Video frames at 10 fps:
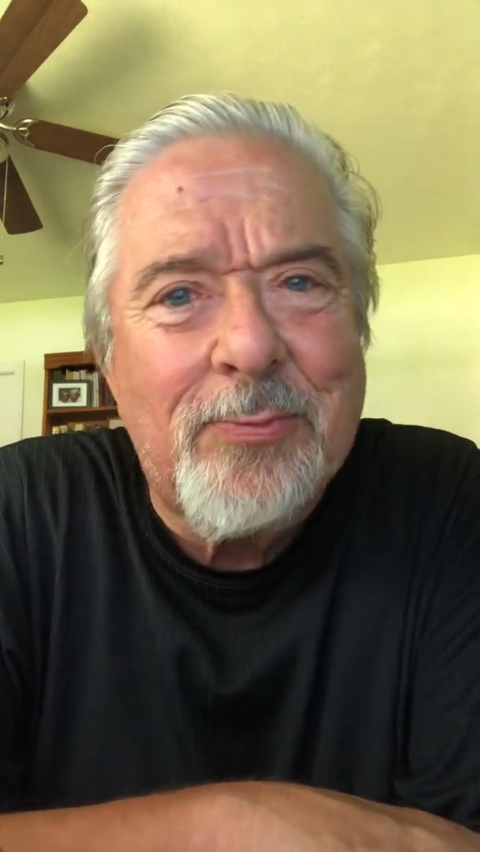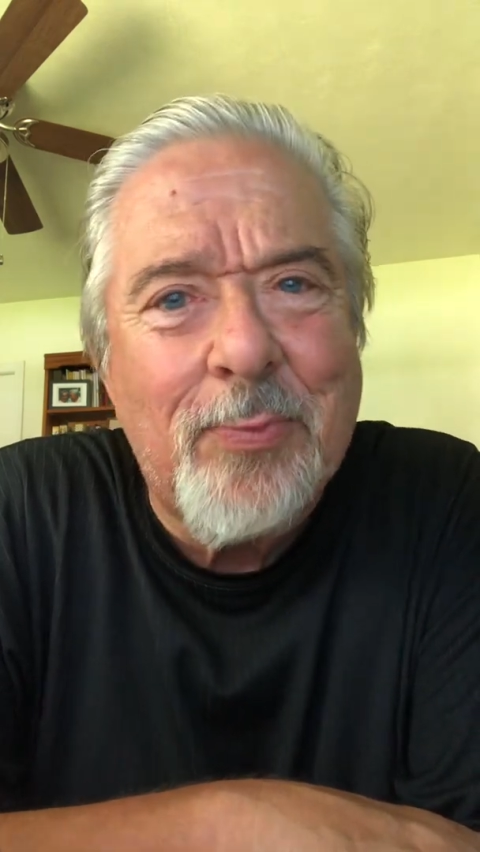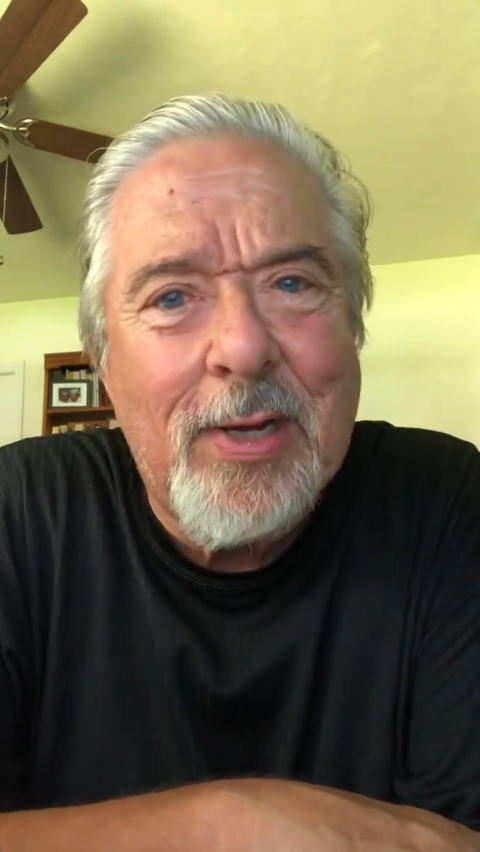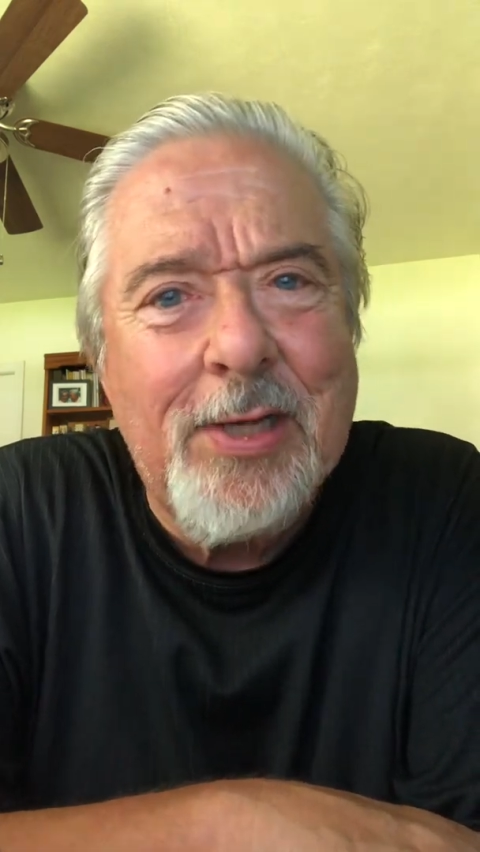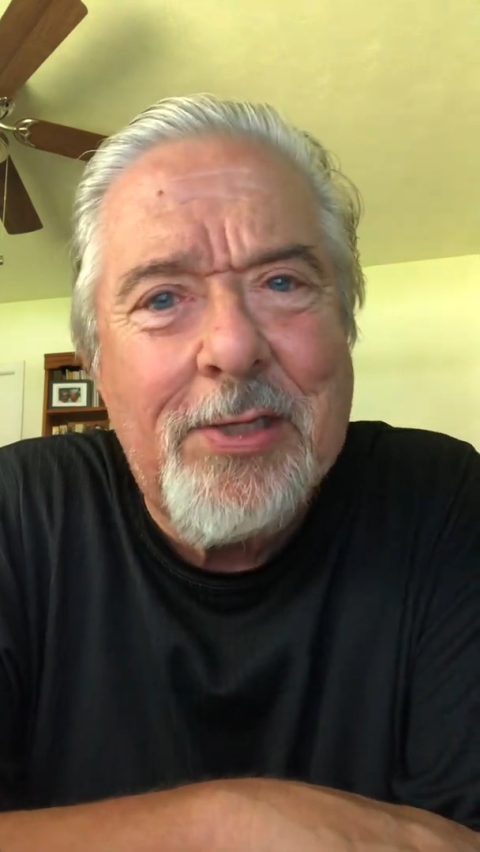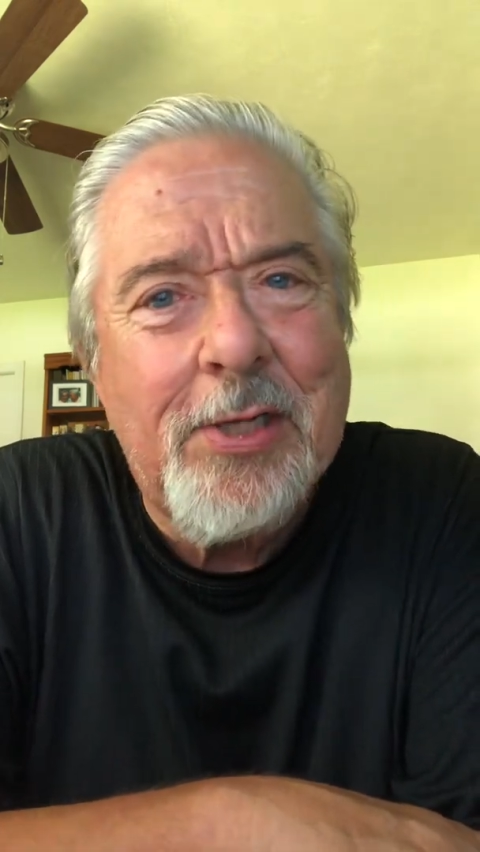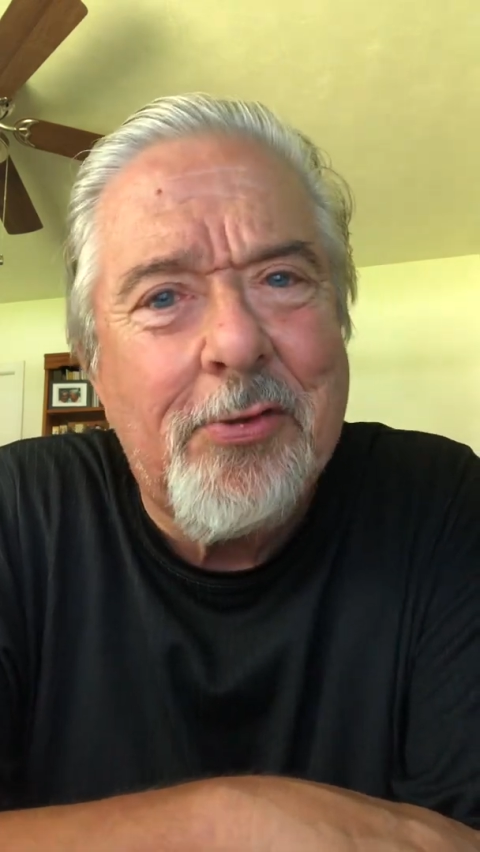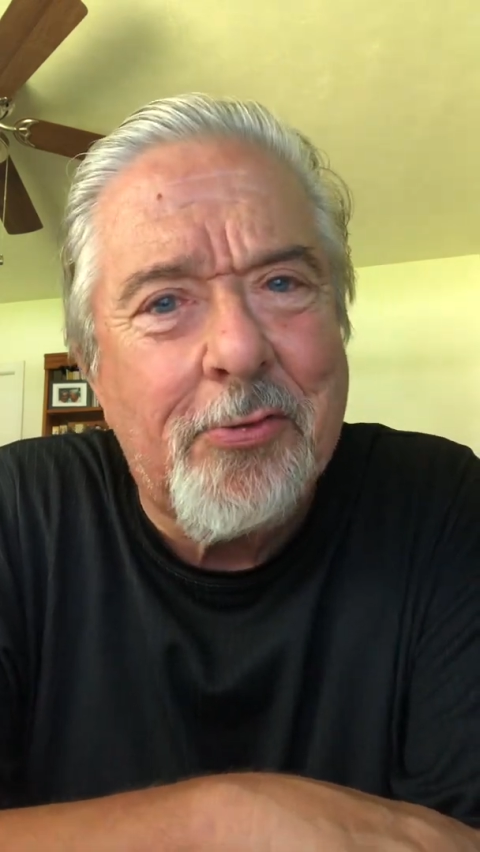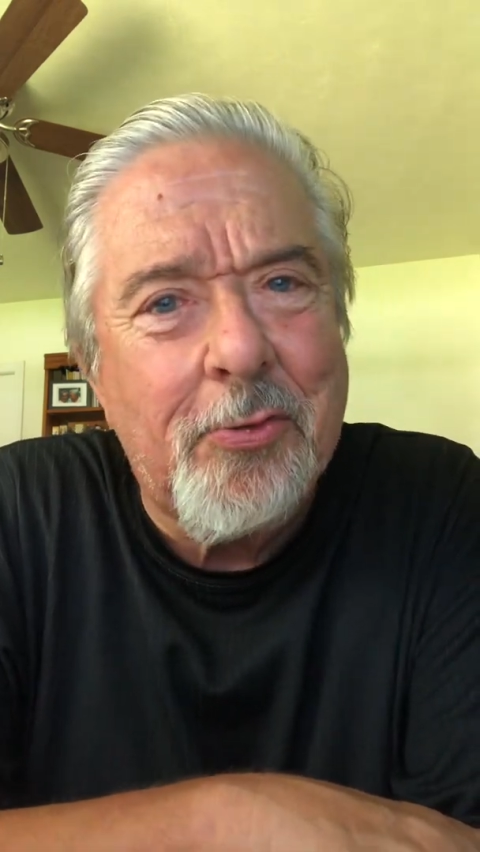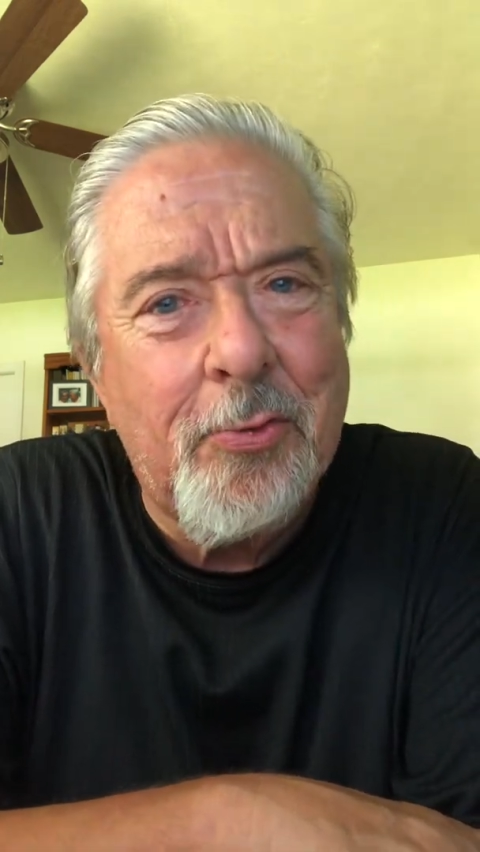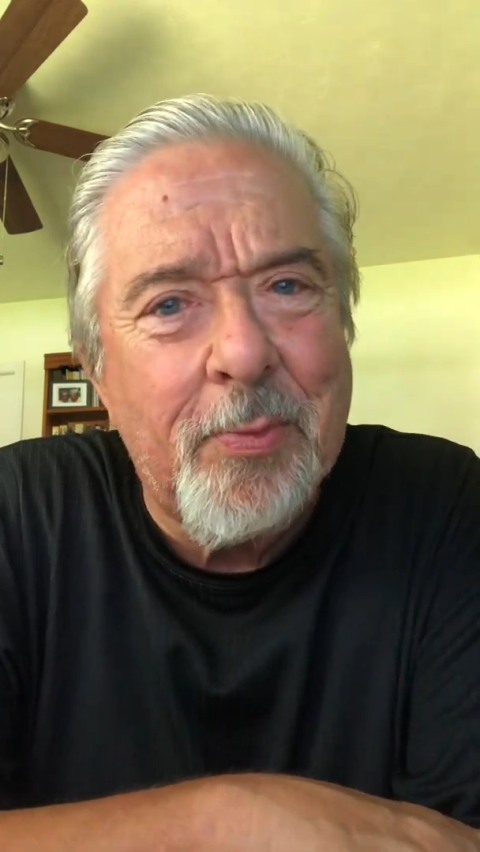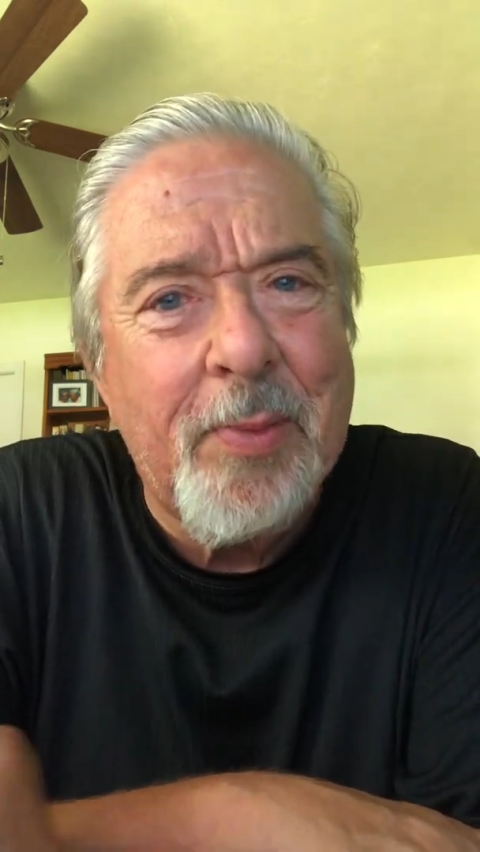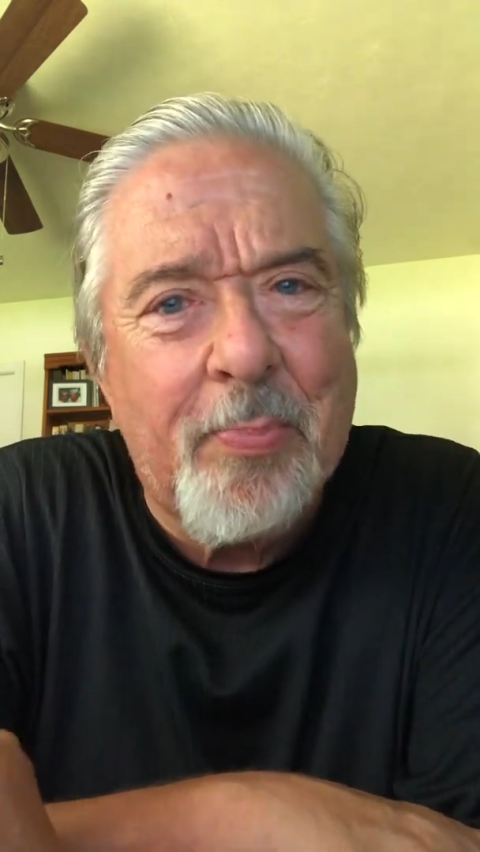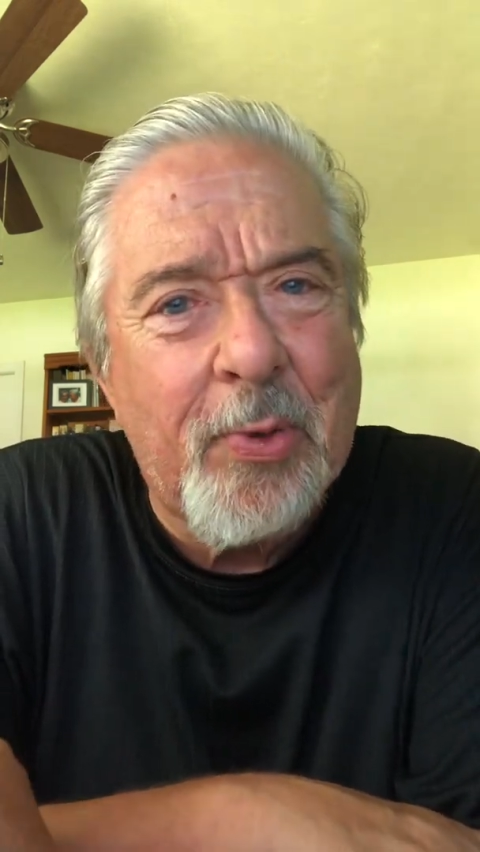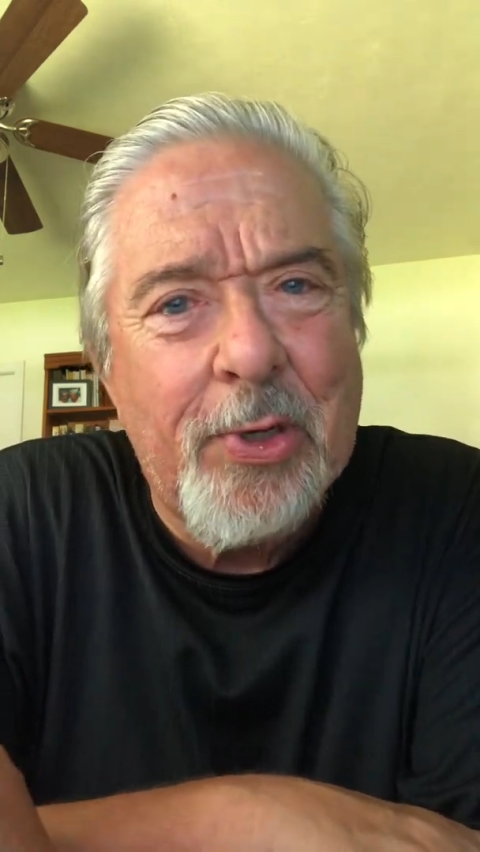when I did Zoom at
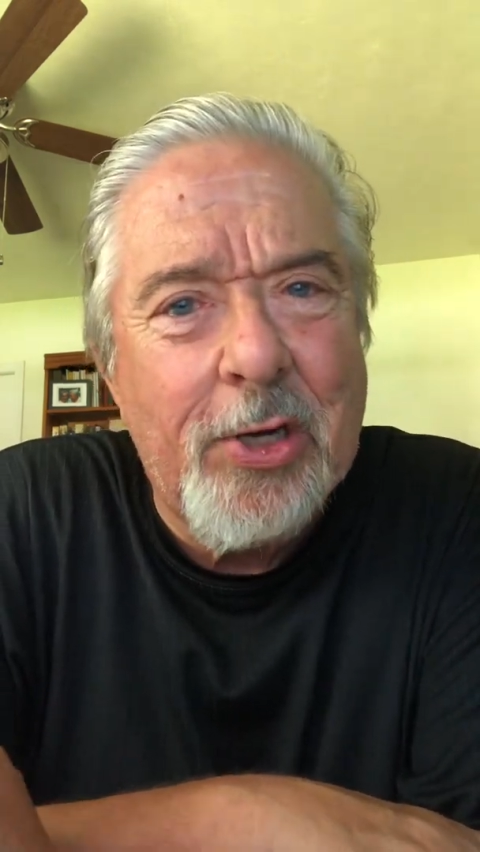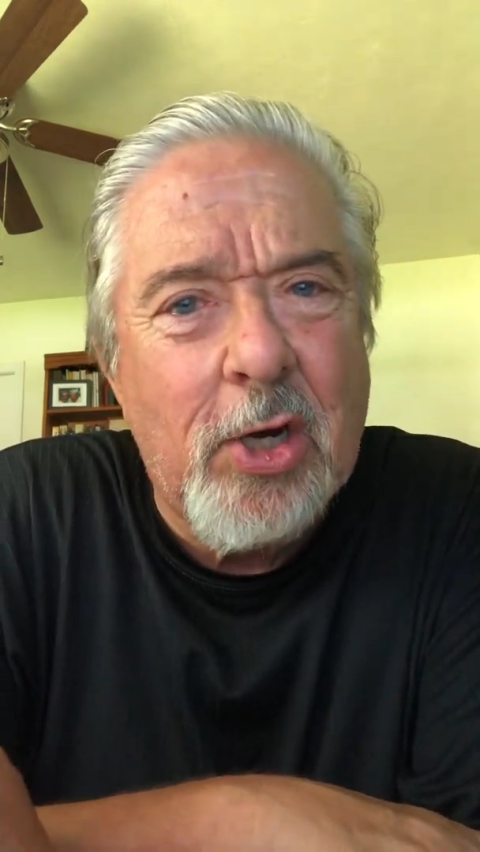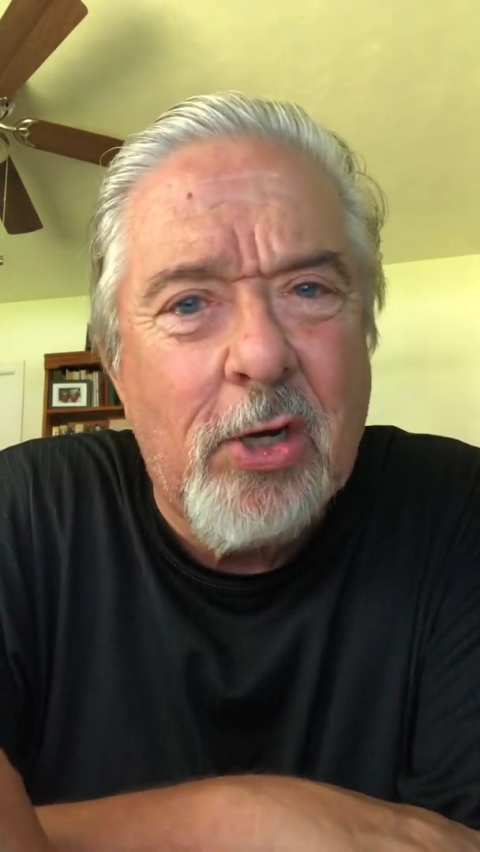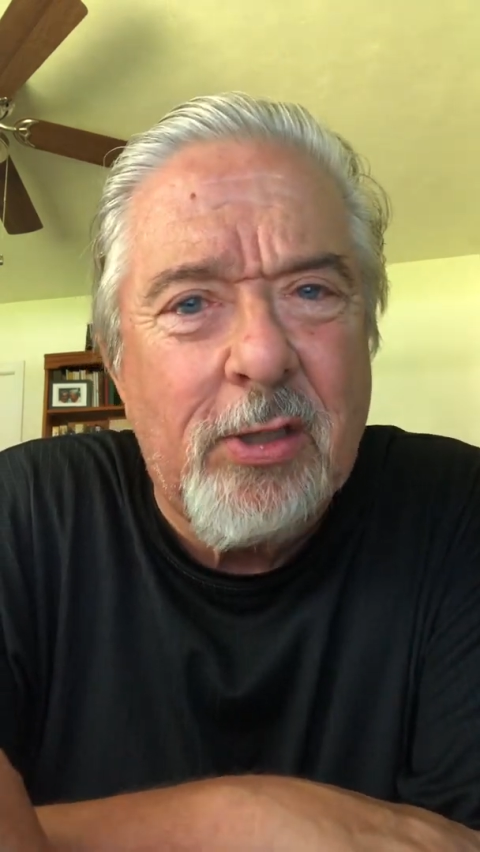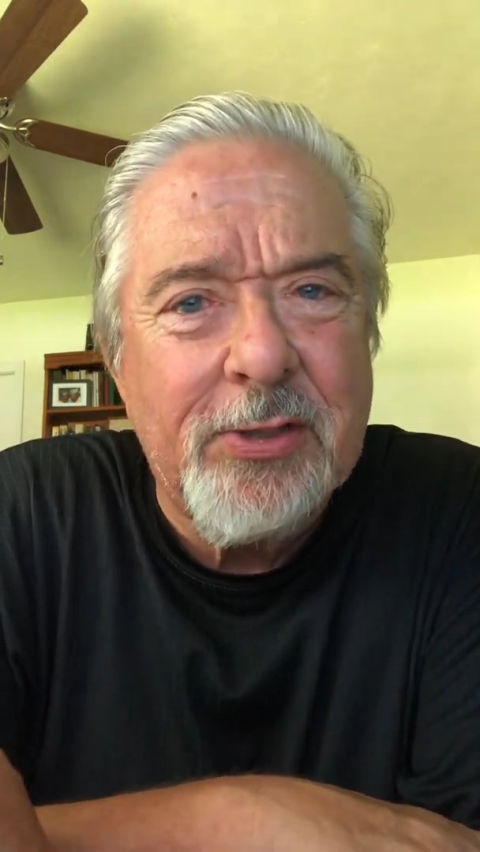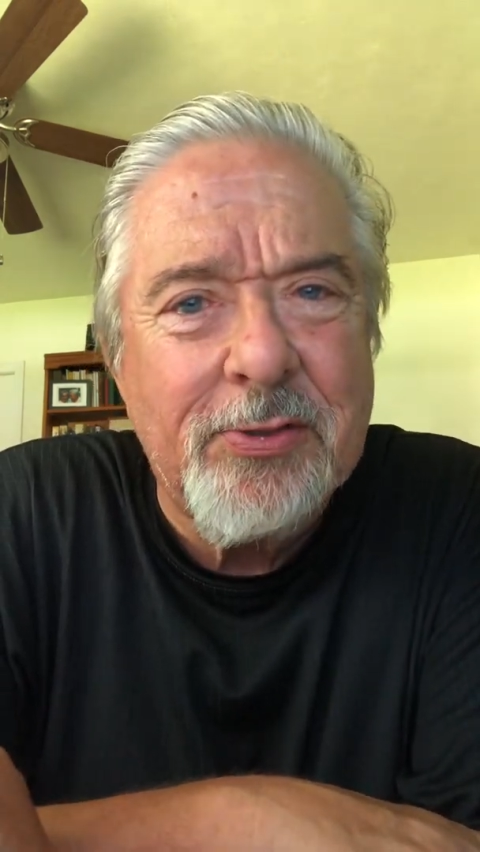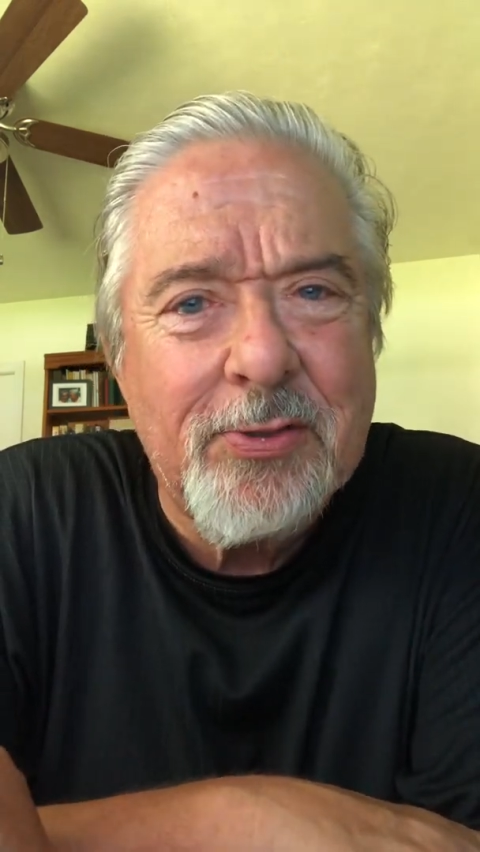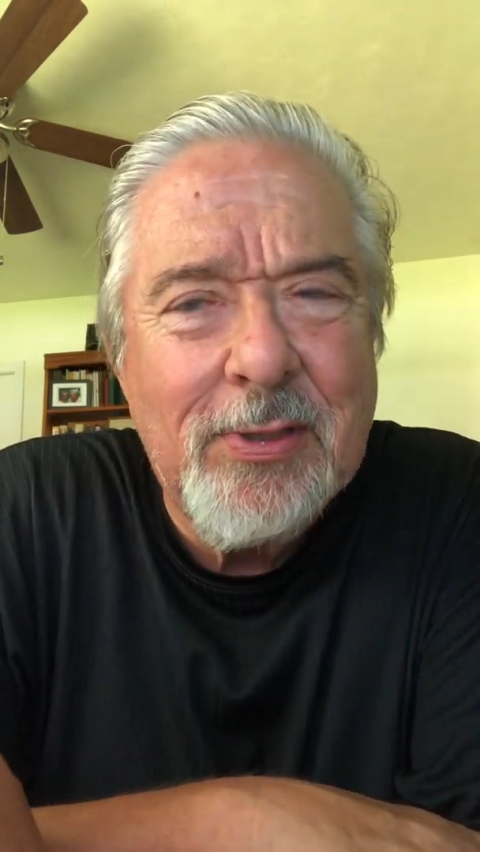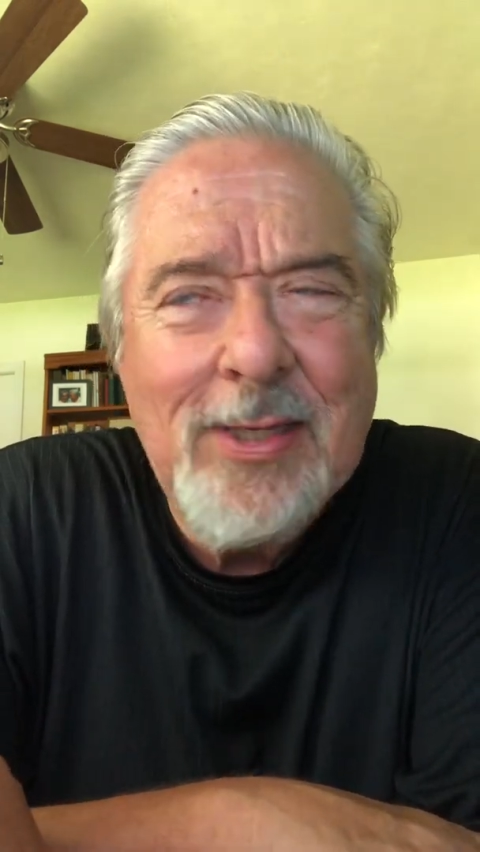Port Norris,